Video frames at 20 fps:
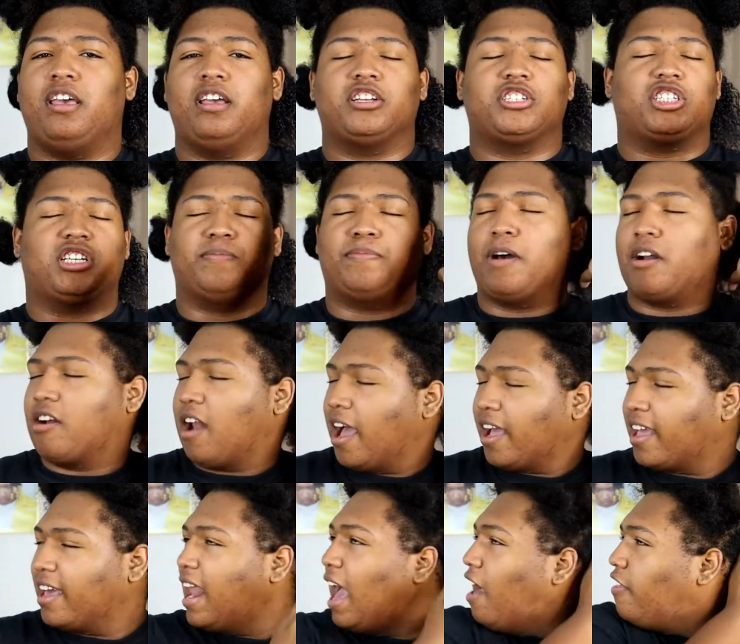She better
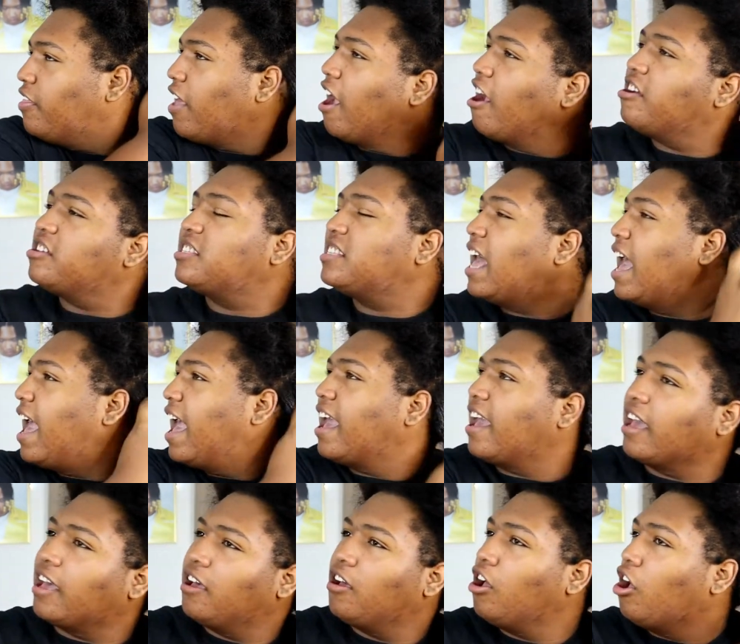not get out there and
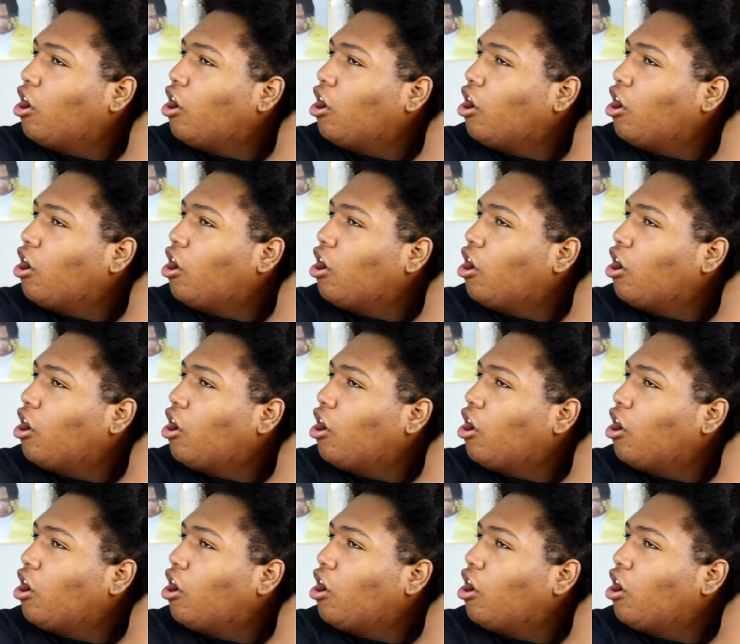say,